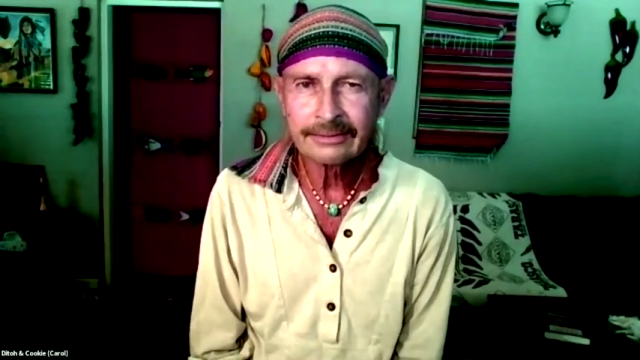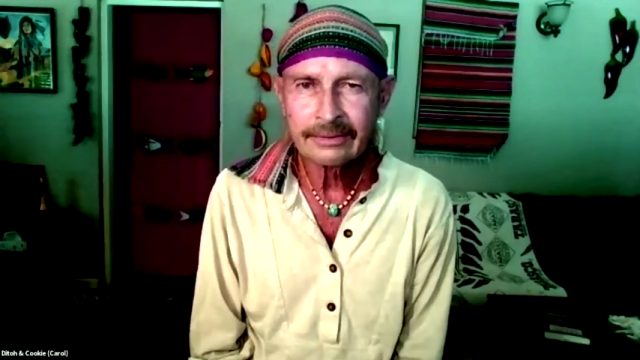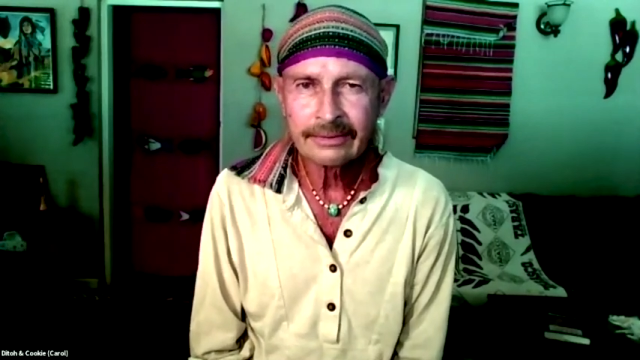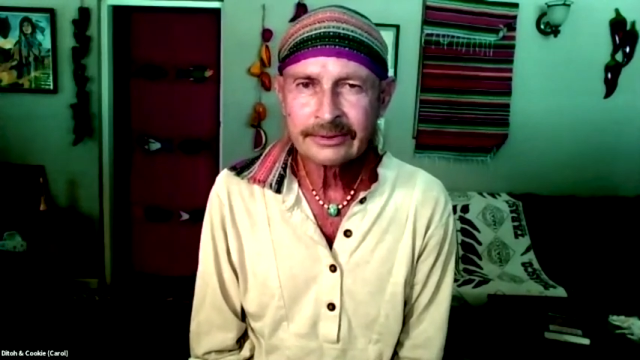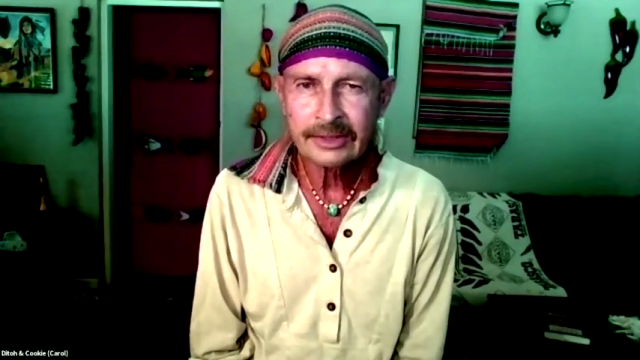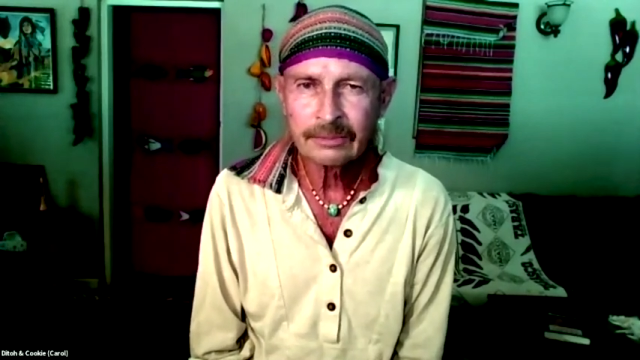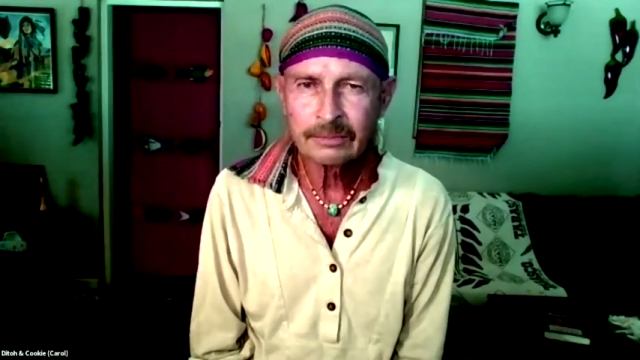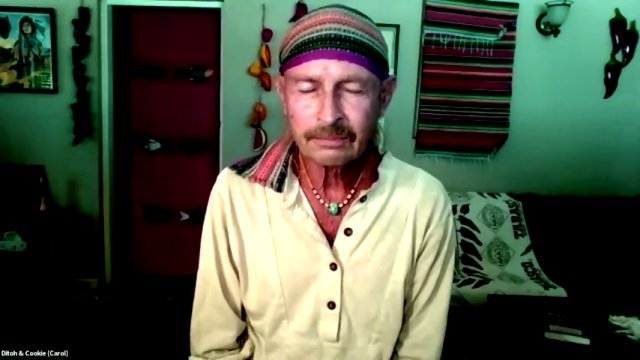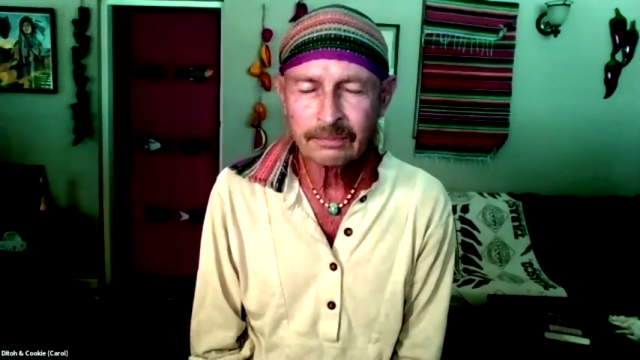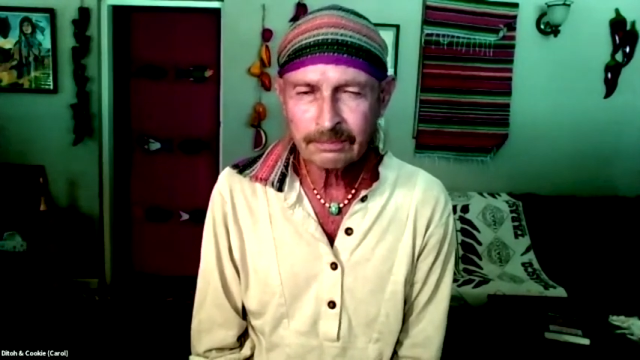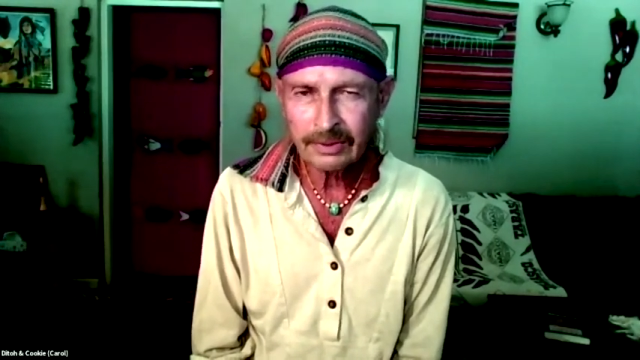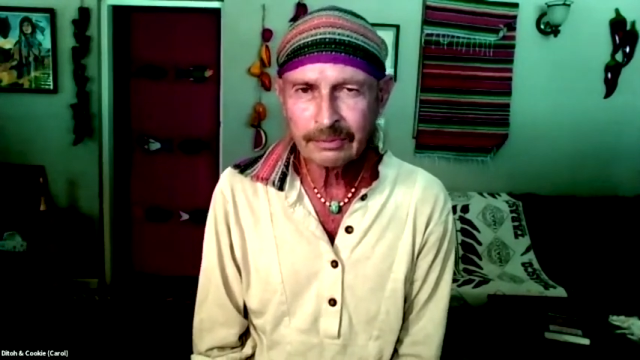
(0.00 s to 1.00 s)
Some
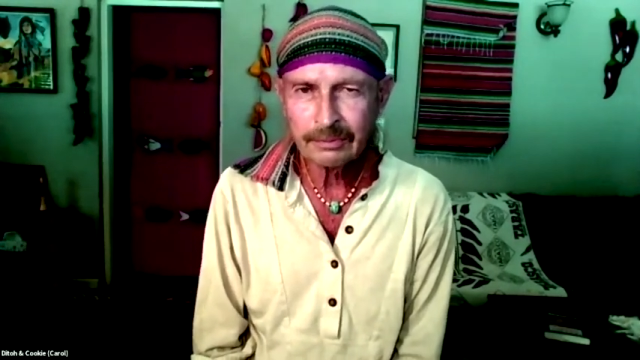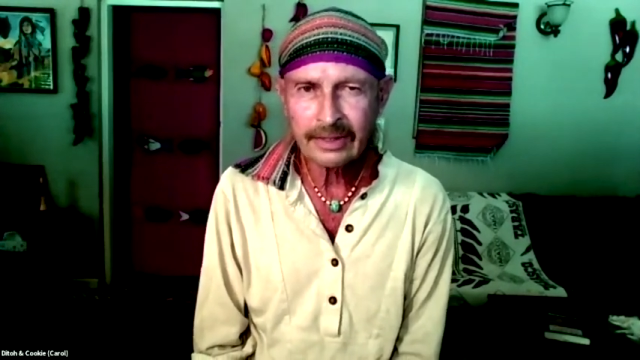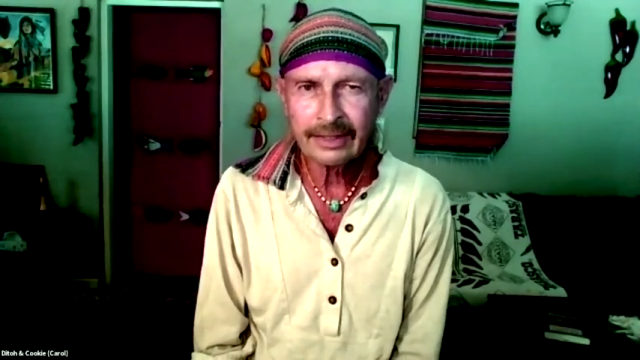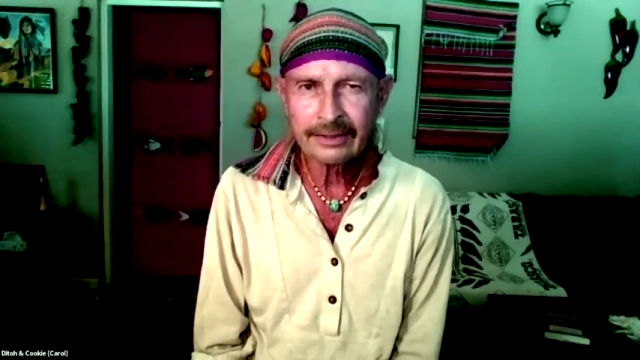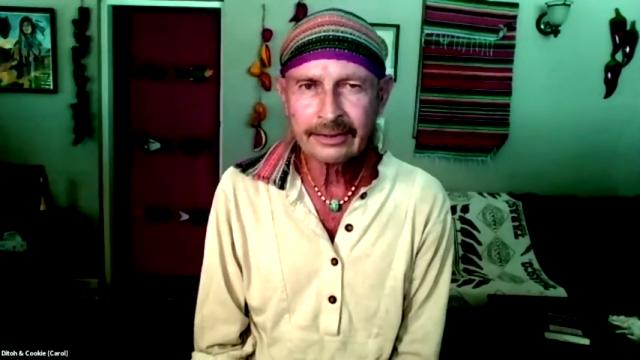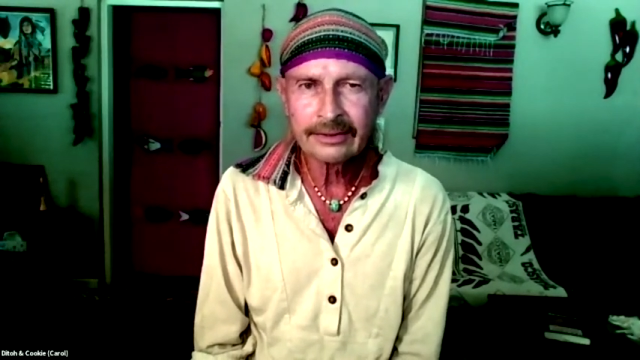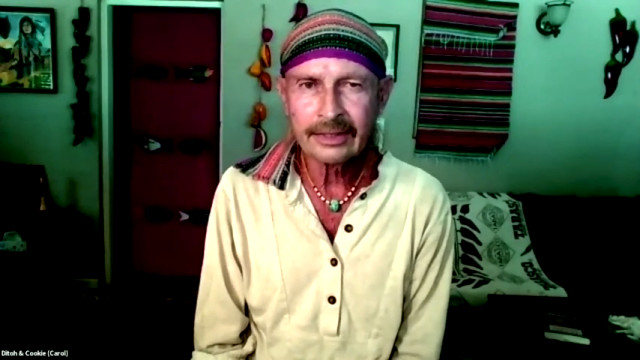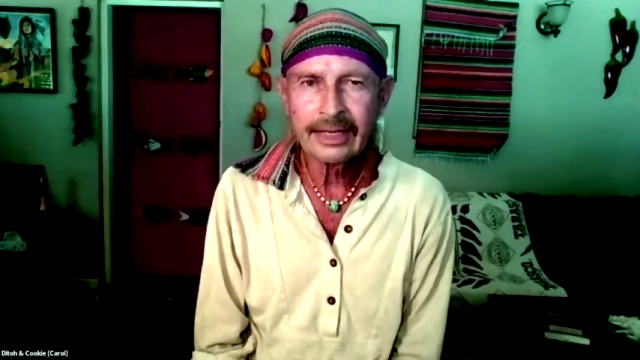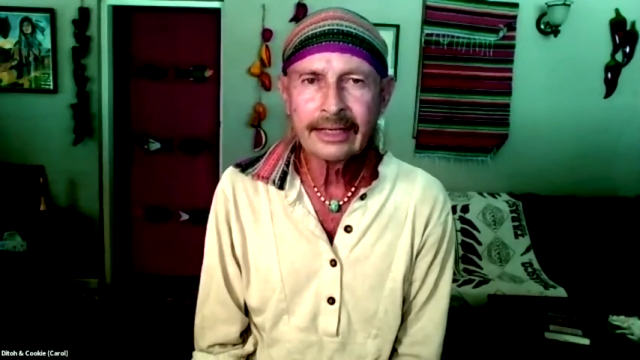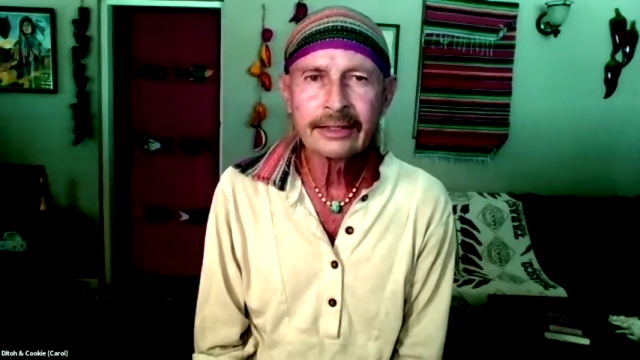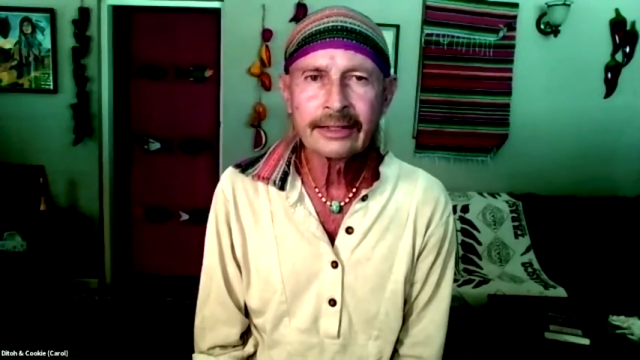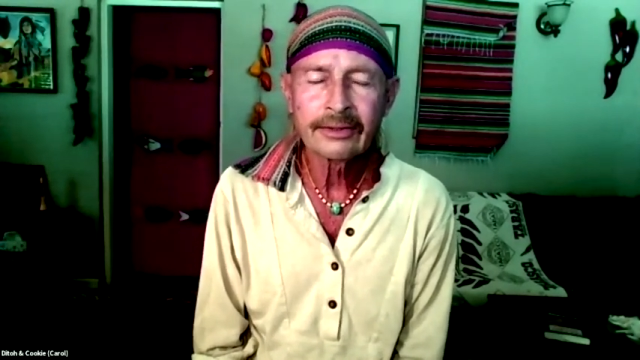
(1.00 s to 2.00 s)
people have counted
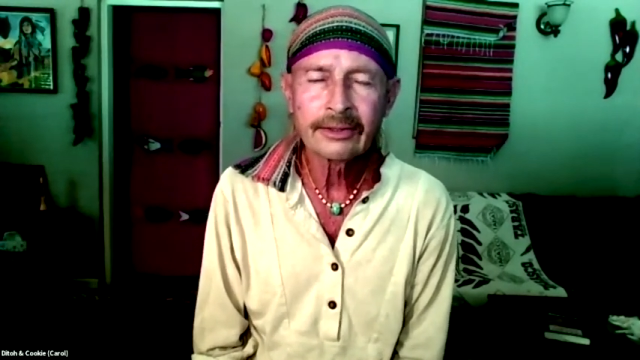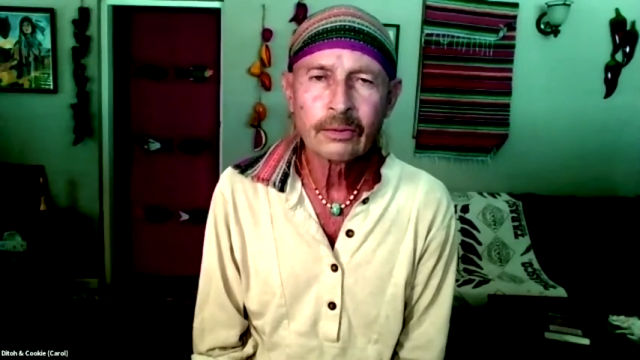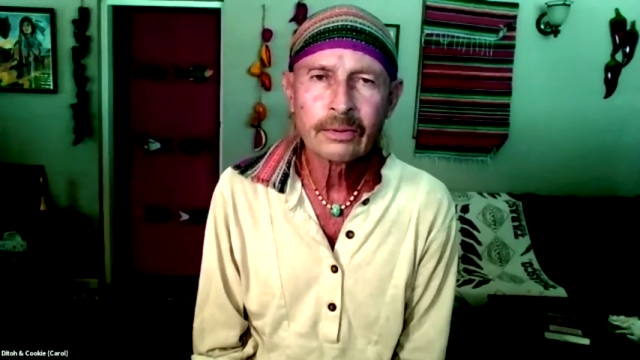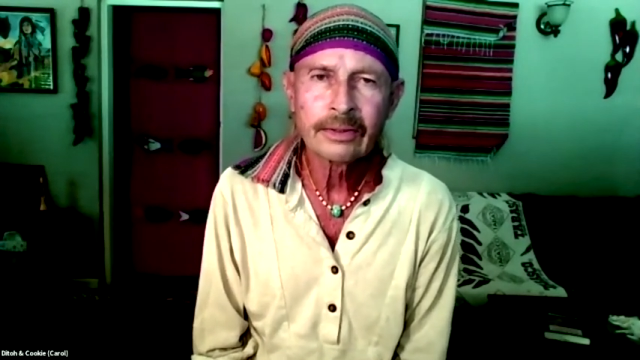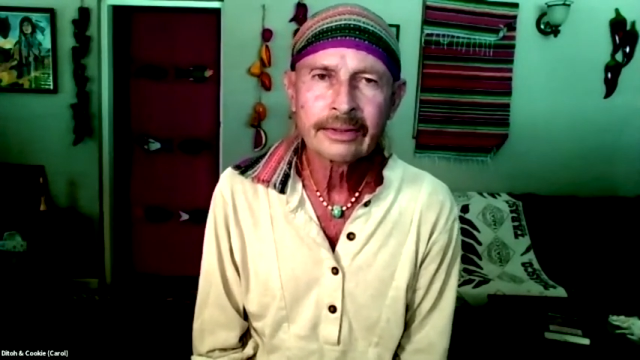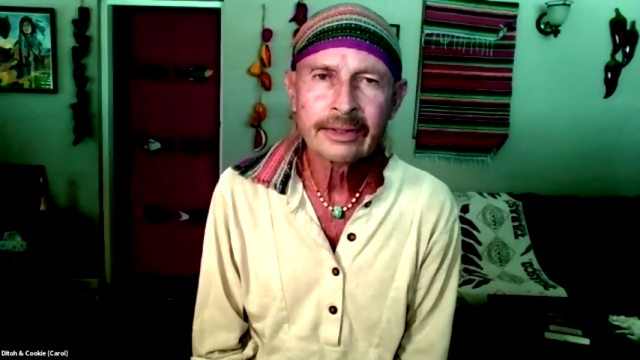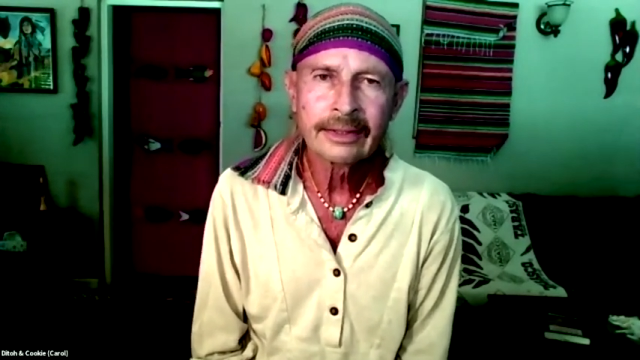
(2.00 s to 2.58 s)
80 that were